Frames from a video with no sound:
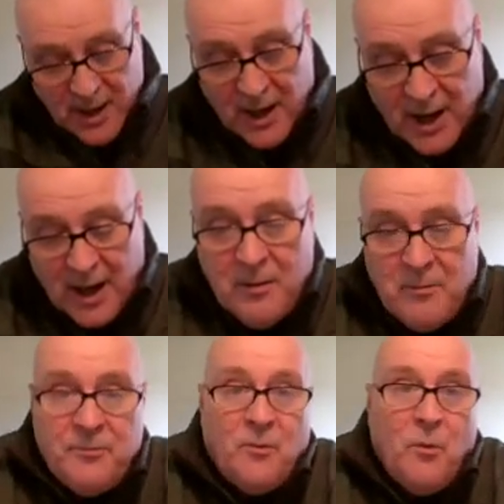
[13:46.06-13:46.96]

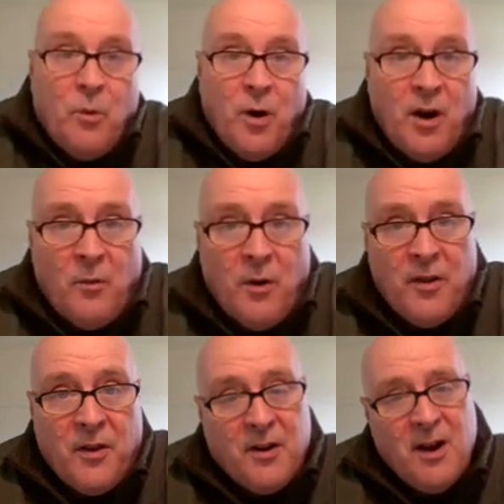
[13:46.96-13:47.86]
were
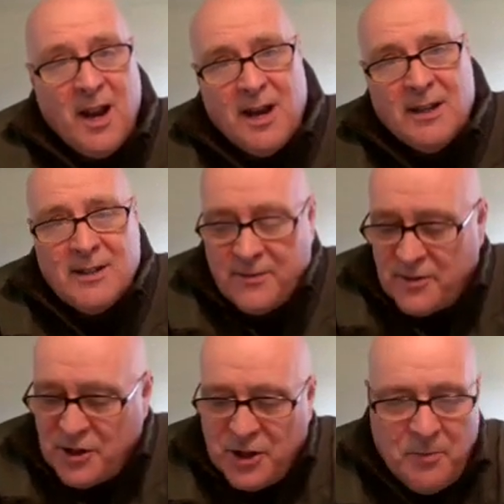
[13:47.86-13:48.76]
the cranes of
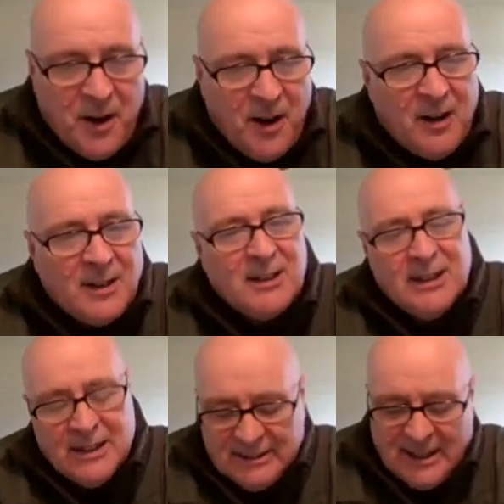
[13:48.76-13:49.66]
the shipyard
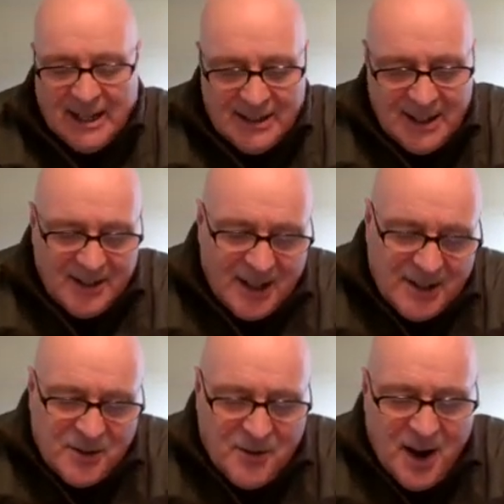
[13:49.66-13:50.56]
that
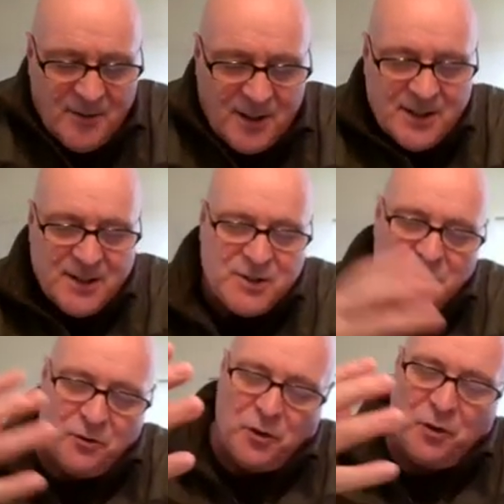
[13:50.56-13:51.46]
surrounded us and
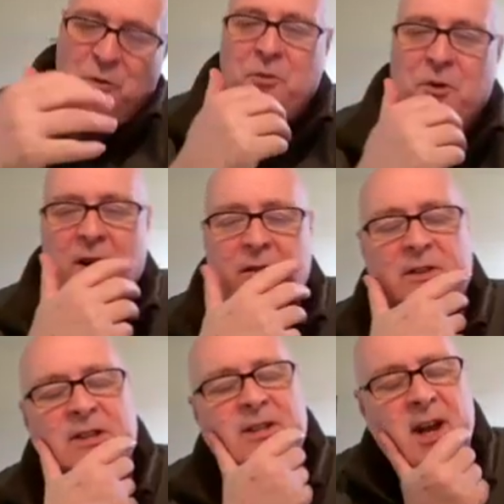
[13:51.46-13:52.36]
sort of loomed over
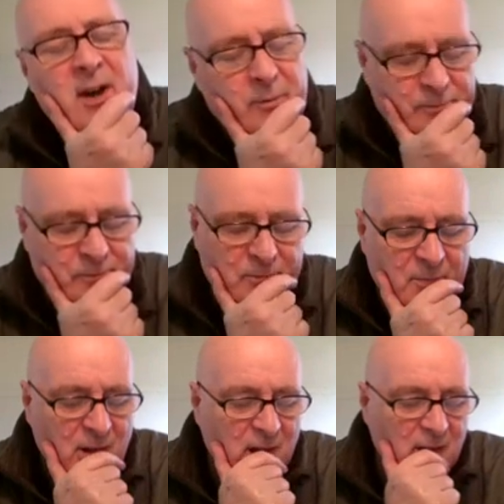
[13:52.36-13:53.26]
the town.
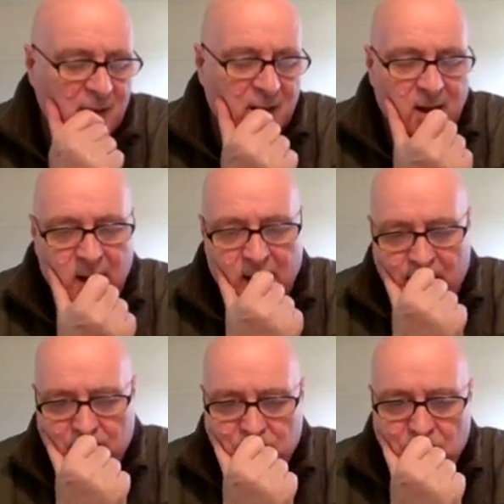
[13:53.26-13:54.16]

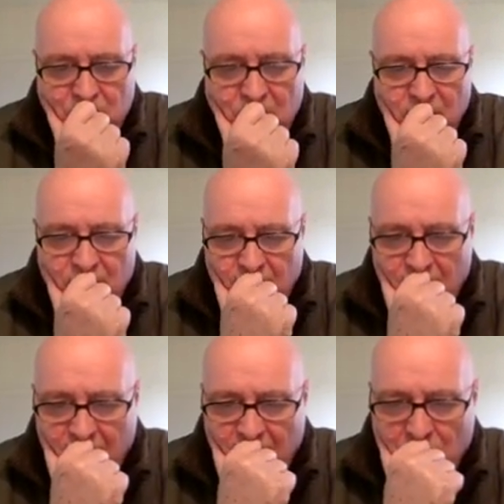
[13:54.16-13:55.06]
And
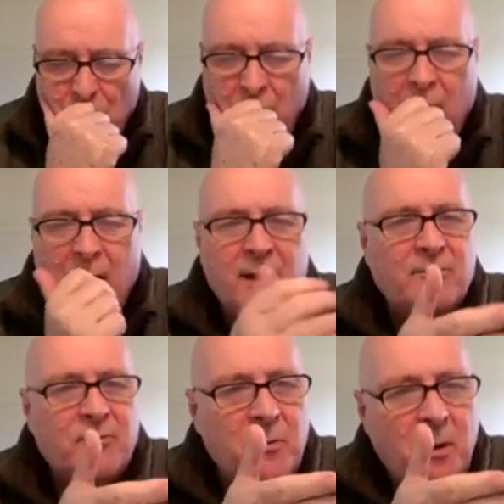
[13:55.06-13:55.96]
I
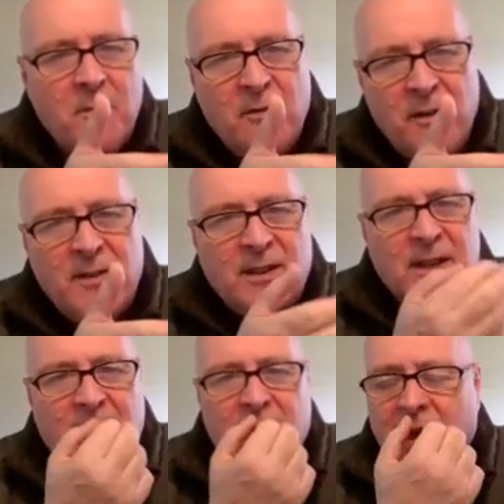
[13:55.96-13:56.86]
remember
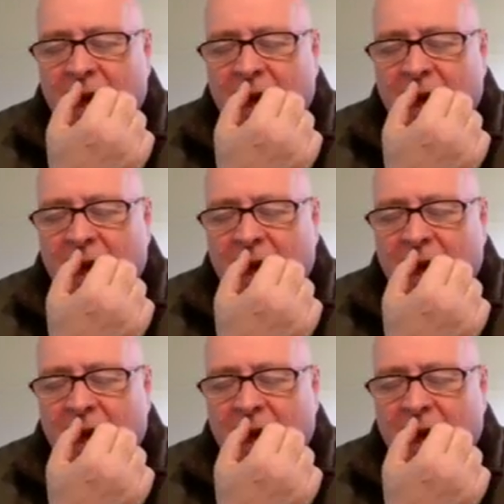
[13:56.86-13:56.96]
vividly